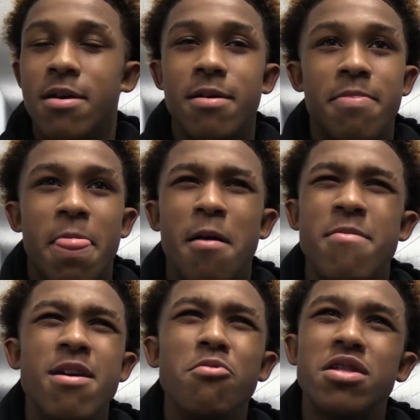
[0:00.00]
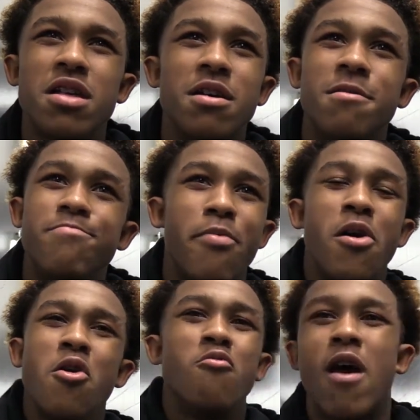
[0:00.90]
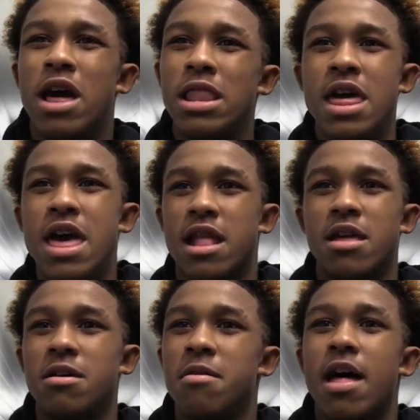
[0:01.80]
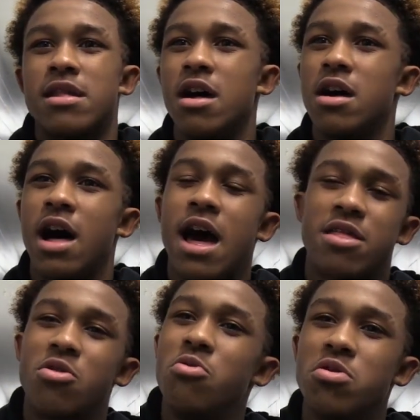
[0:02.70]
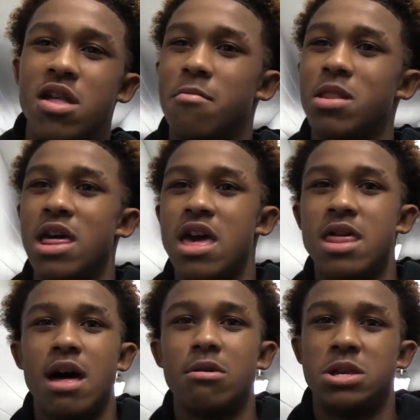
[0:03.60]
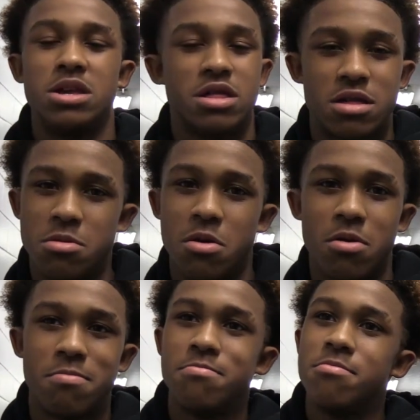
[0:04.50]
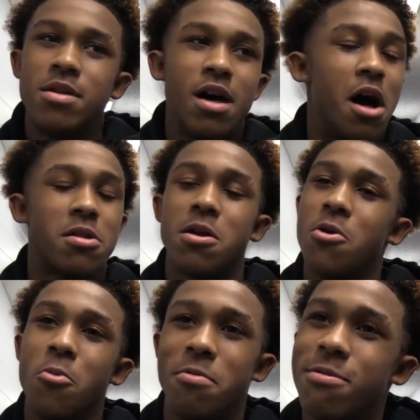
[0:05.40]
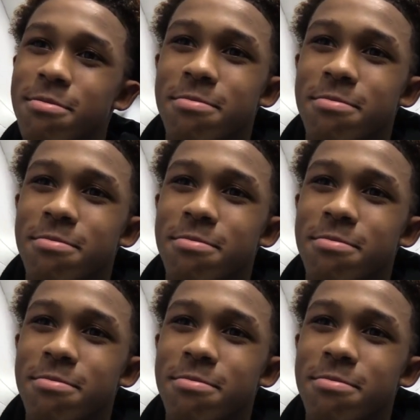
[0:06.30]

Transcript: was it? I mean, it was a uh, rec league at the, at the uh, high school summer league, and I was just, you know, out there hooping. All